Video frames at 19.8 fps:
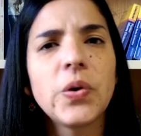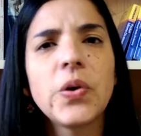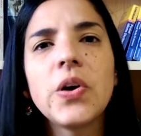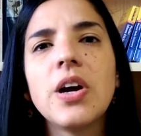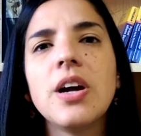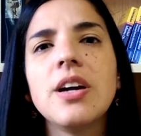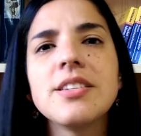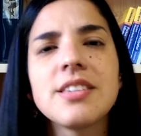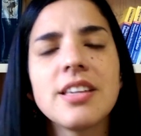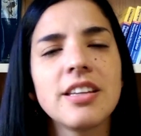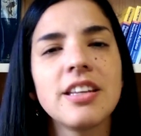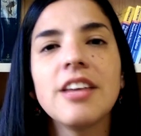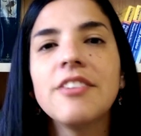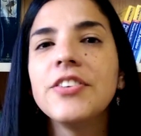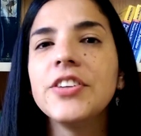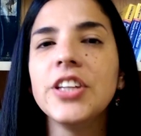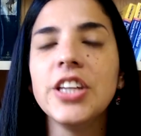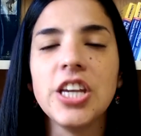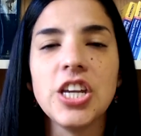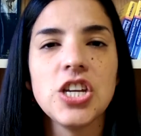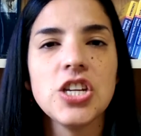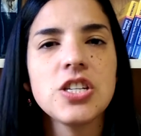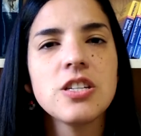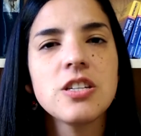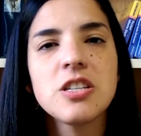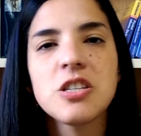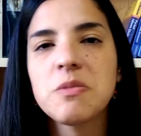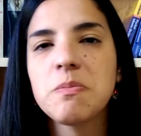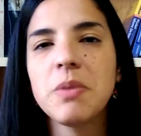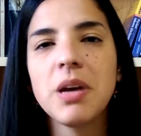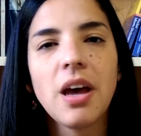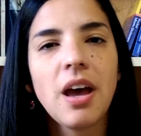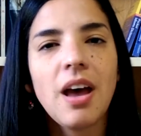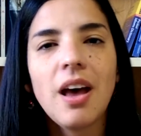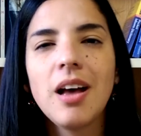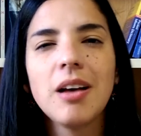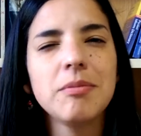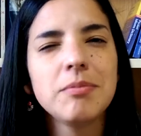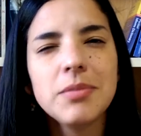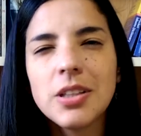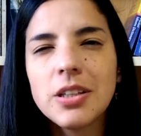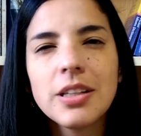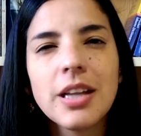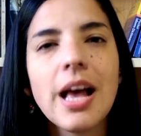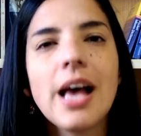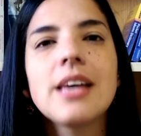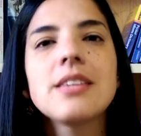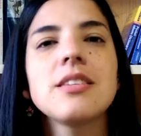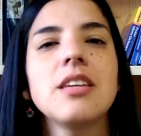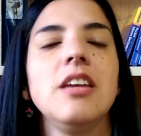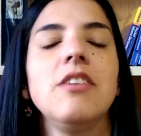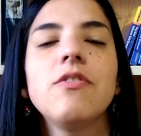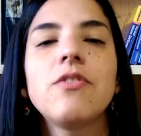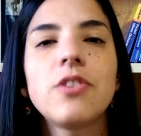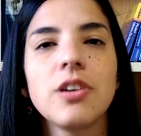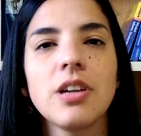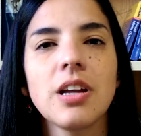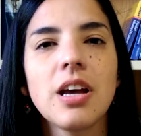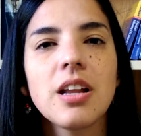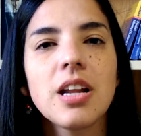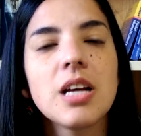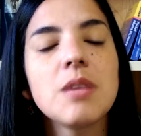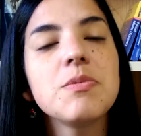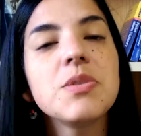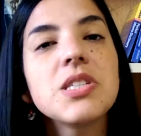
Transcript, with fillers: words and definitions, but I'm not asking for that.